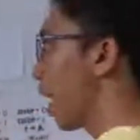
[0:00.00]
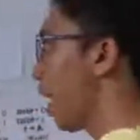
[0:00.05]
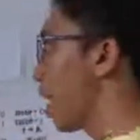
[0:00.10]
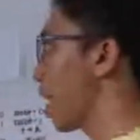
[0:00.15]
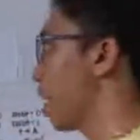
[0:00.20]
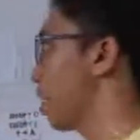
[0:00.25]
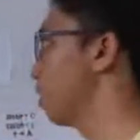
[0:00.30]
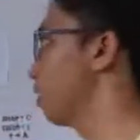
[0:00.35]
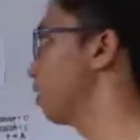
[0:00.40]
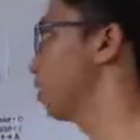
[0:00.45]

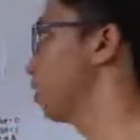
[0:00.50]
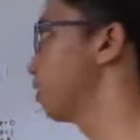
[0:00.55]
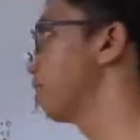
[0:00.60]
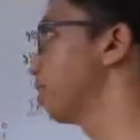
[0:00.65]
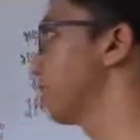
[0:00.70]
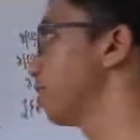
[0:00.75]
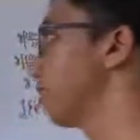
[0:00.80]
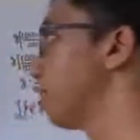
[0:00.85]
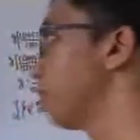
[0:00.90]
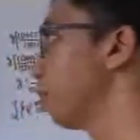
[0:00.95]
And
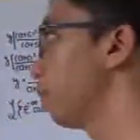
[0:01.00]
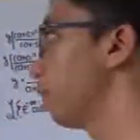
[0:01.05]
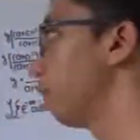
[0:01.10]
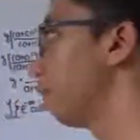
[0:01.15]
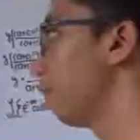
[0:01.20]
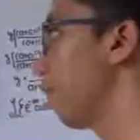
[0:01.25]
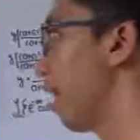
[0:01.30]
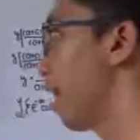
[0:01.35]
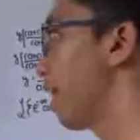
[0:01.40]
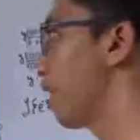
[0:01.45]

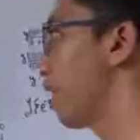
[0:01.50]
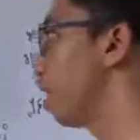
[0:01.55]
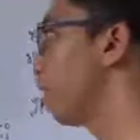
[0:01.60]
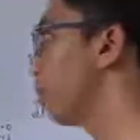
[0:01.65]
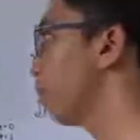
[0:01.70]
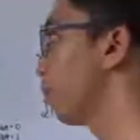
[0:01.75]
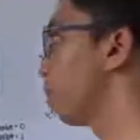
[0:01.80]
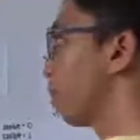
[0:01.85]
simplifying